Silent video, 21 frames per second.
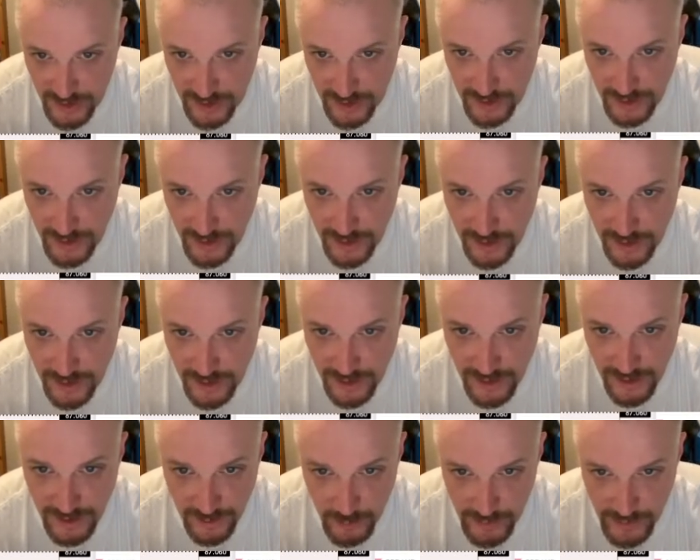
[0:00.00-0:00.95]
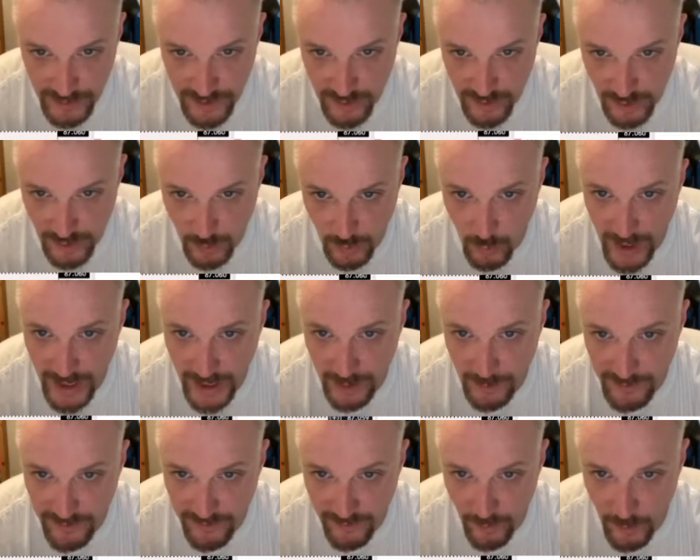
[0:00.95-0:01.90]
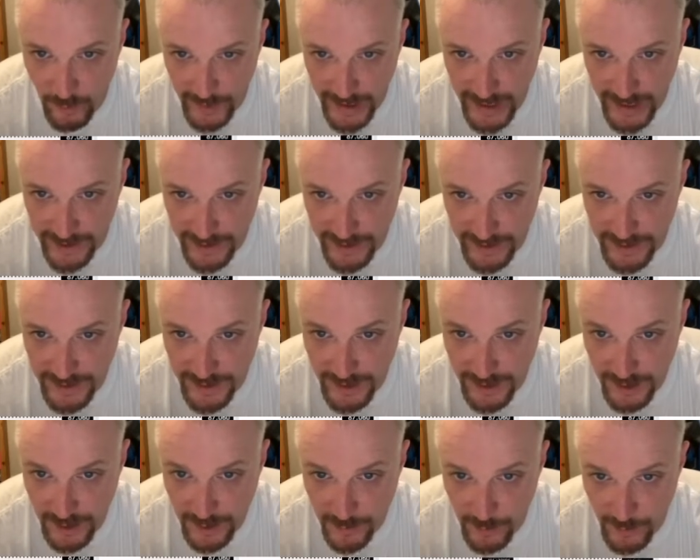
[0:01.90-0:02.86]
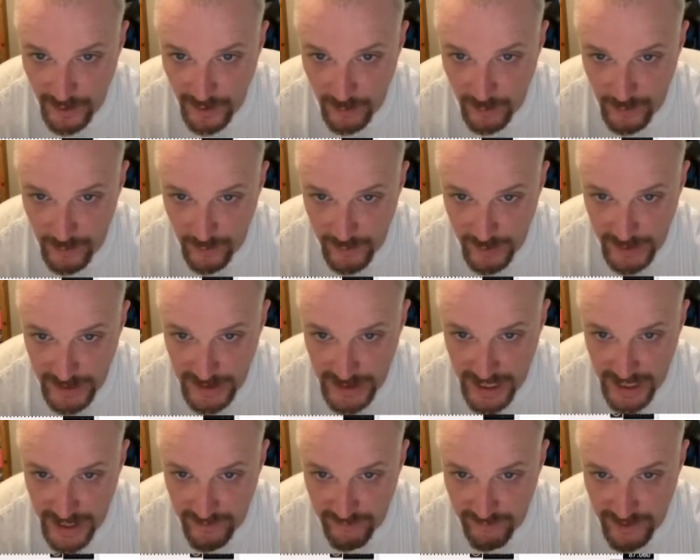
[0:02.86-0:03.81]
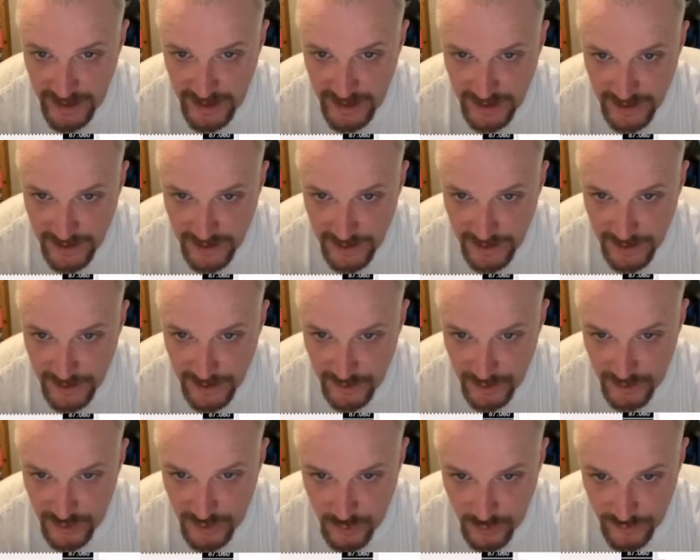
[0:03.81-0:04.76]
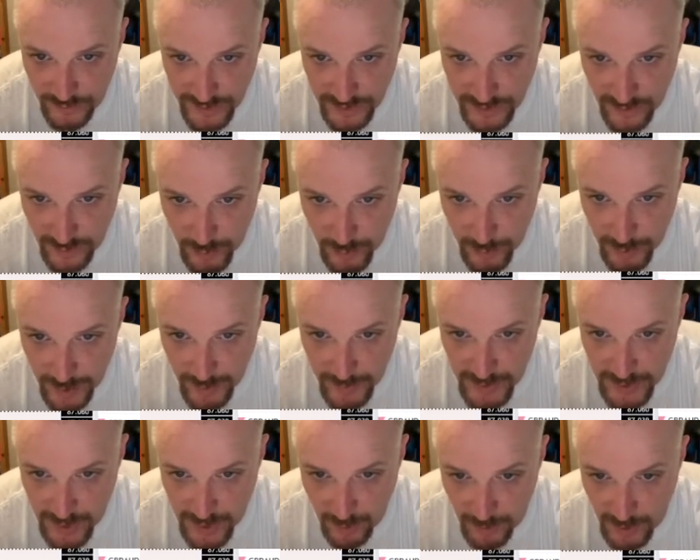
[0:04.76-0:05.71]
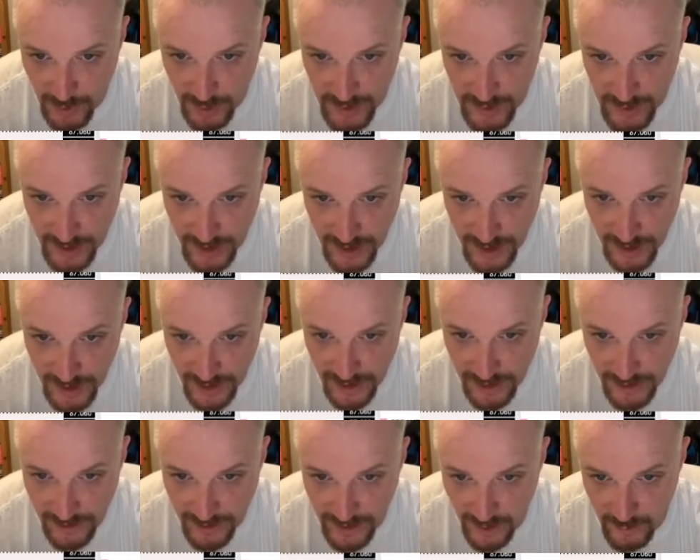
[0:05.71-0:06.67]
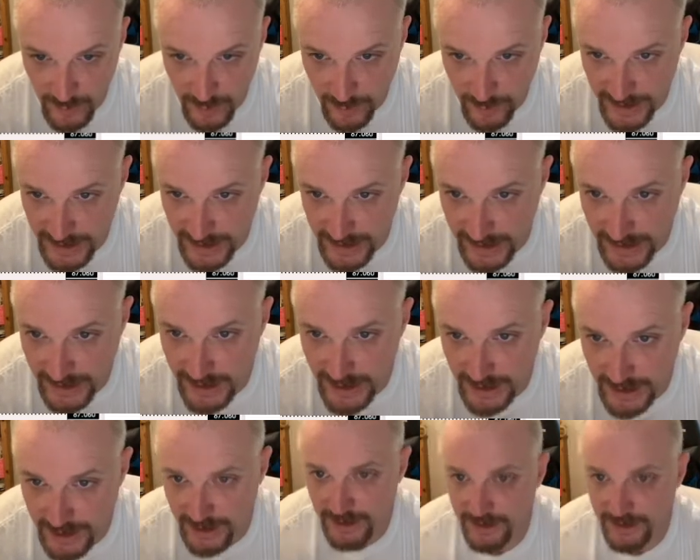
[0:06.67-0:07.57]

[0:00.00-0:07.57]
It would have took a while before it ended, but that would have been your entry, just over 2 pips stop loss. That would have been your gain.